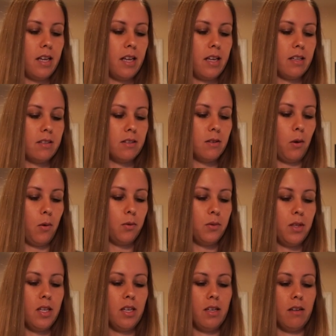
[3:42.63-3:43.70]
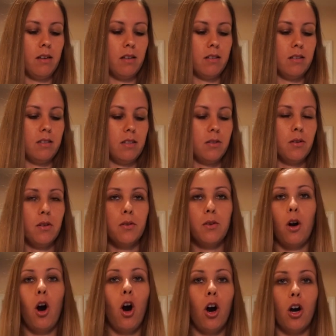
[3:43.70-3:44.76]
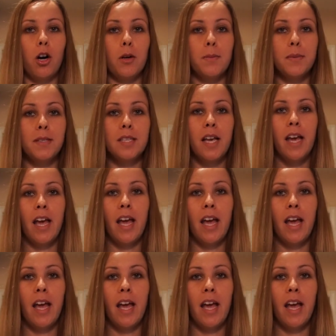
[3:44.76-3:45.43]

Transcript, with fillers: It's 0 carbs,